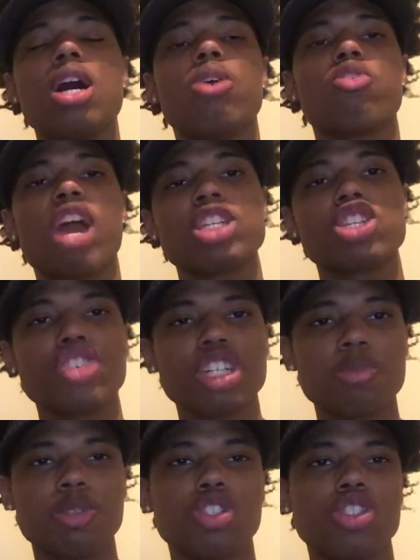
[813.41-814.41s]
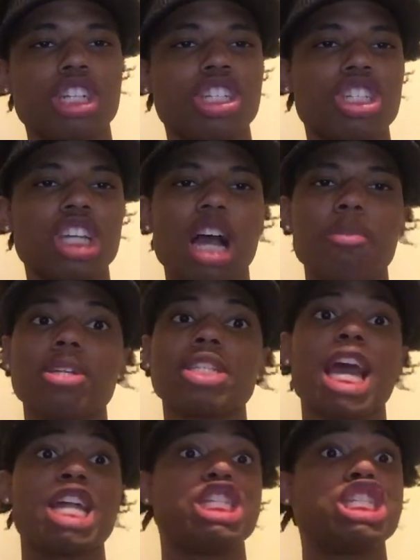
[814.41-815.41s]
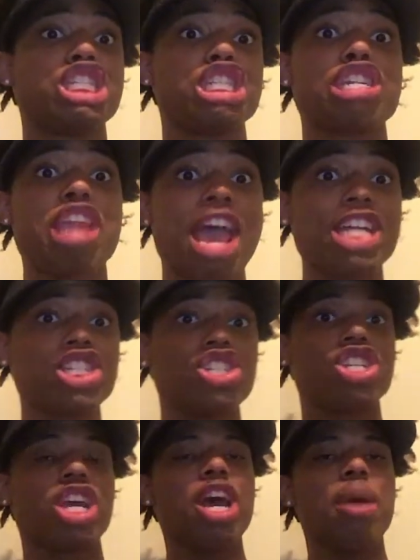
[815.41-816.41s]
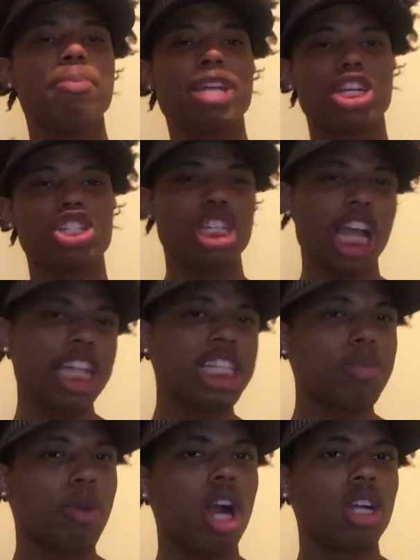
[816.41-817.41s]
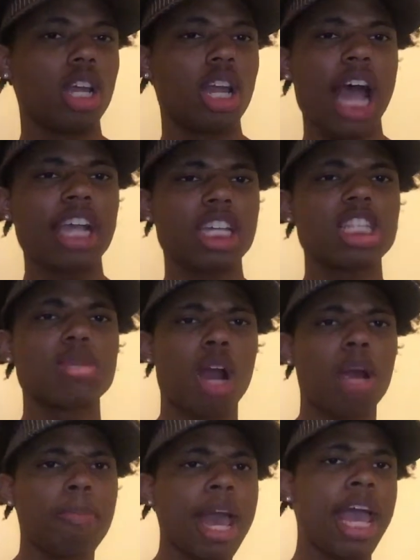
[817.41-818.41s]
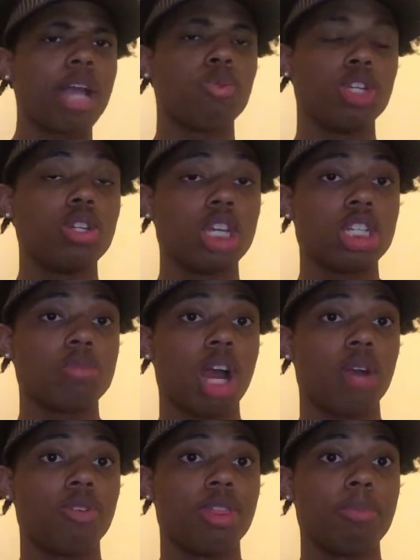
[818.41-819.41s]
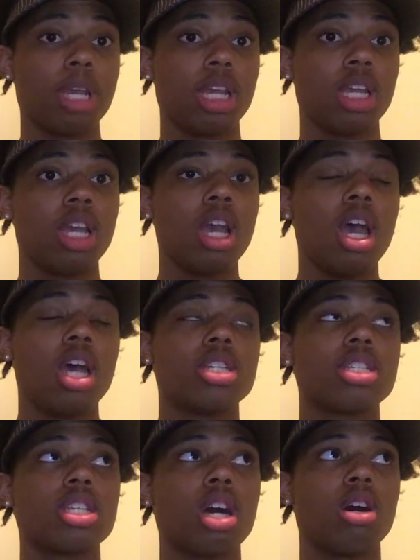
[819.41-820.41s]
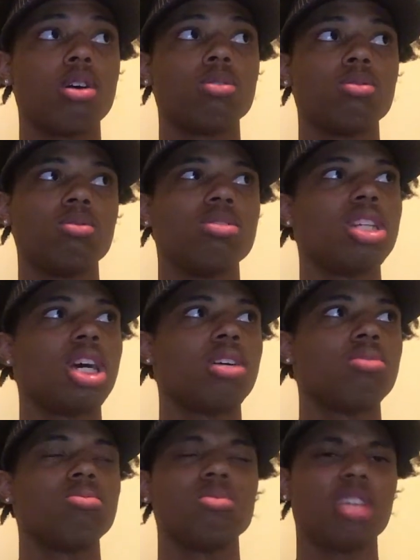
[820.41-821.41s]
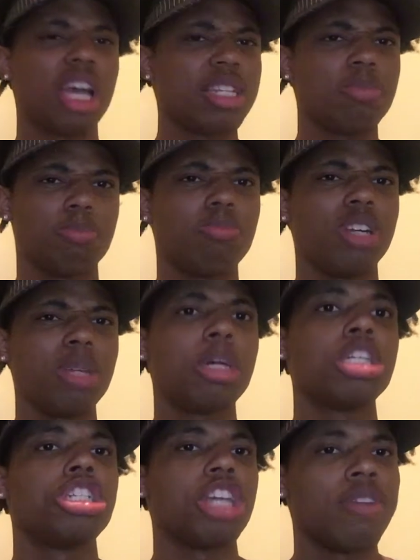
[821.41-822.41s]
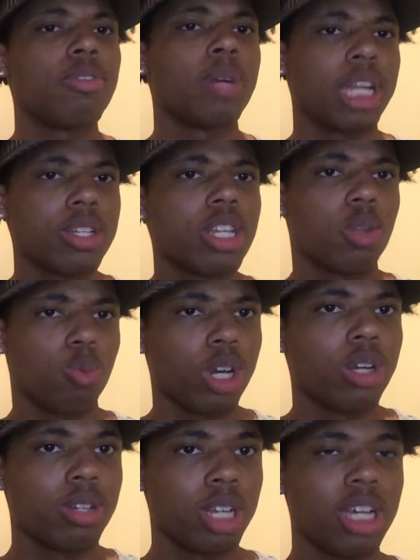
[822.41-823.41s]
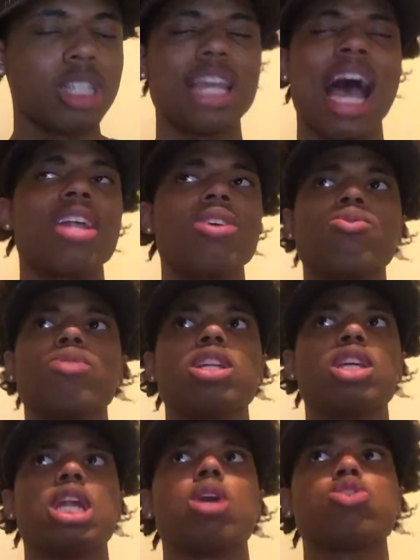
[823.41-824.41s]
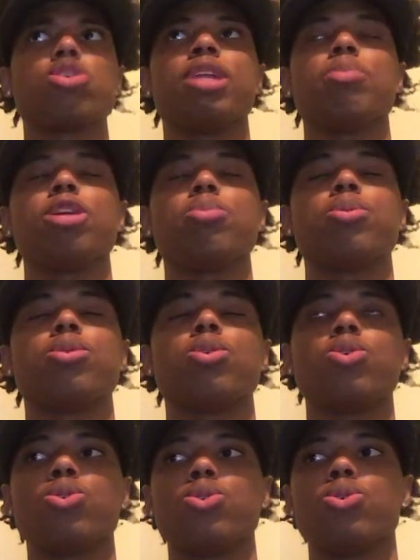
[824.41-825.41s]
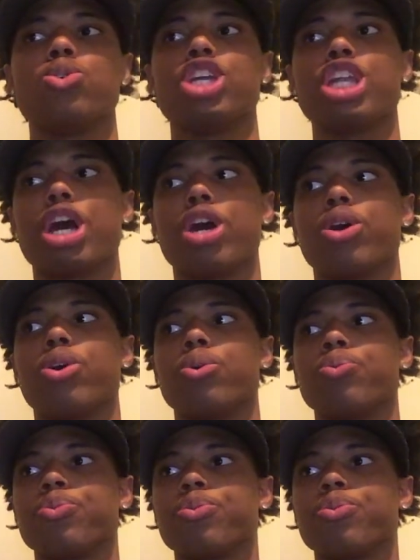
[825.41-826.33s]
Rice Krispie Treat, she almost got snatched because she got smart, and I get smart back when you get smart with me. So, you know, as pretty much everyone else in the world does. I don't really know too many people who, you know,